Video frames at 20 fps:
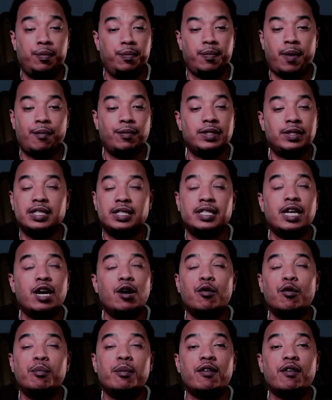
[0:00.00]
I would sit
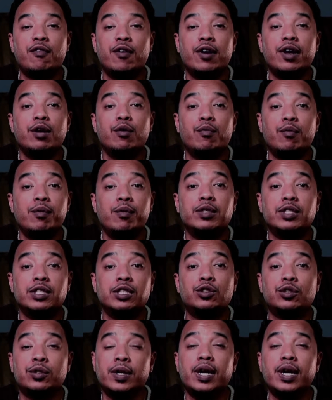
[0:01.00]
down with my friend and we would
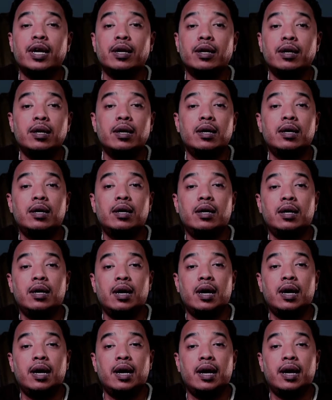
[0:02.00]
just train.
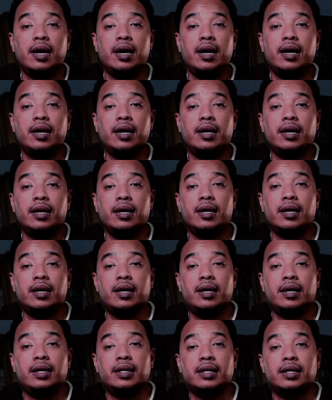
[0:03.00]
And
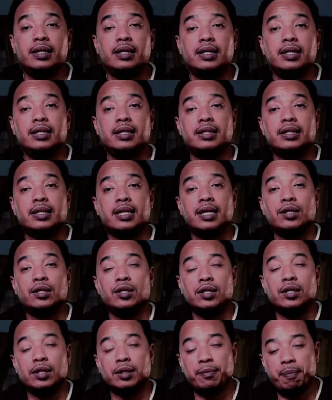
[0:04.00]
it's like,
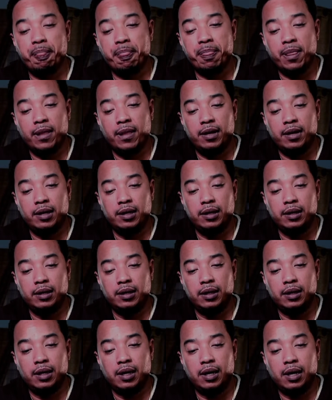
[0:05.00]
look,
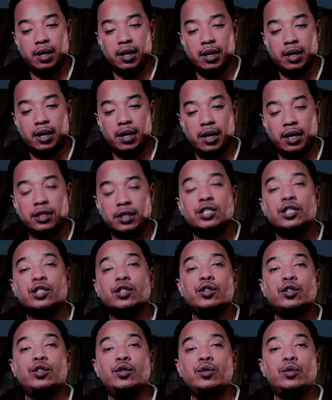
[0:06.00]

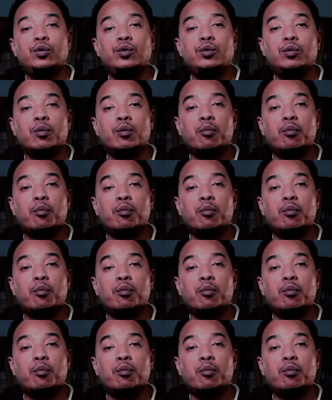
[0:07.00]
even